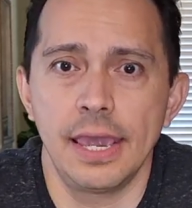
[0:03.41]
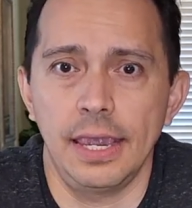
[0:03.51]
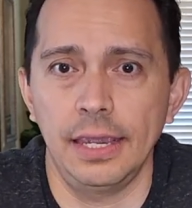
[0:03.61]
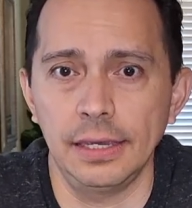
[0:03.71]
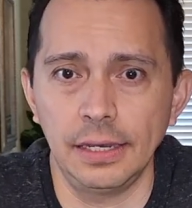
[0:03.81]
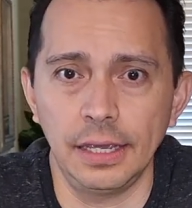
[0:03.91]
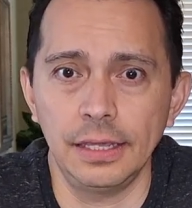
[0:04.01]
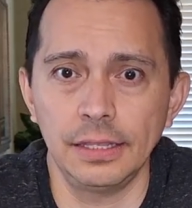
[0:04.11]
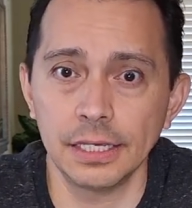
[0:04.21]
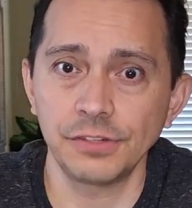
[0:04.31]
and
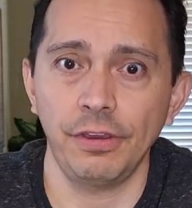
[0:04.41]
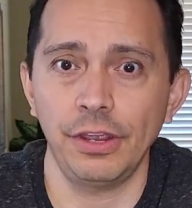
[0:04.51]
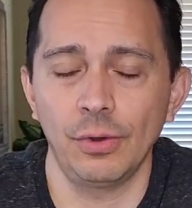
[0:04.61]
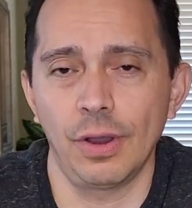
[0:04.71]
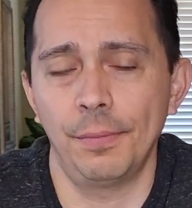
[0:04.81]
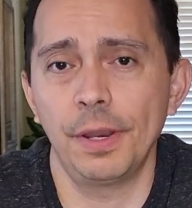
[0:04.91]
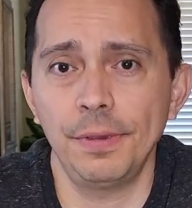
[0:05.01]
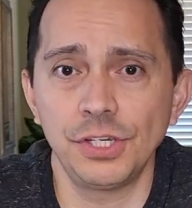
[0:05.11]
in this video I'm going to be